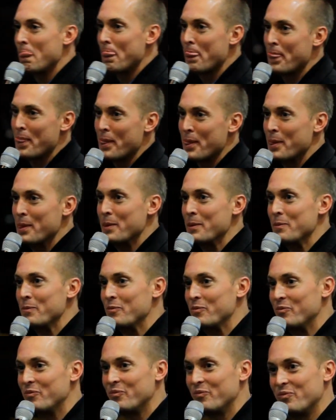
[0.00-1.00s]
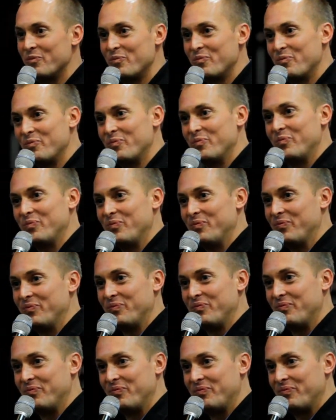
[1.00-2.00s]

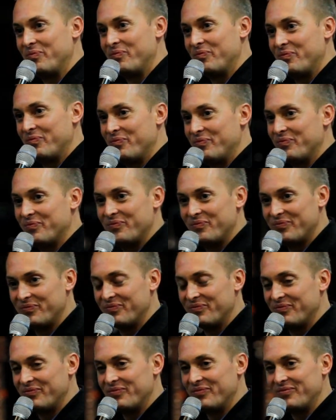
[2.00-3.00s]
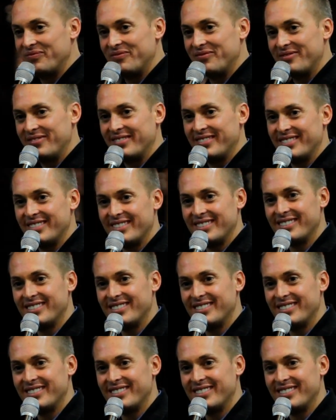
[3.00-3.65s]
Nobody speaks.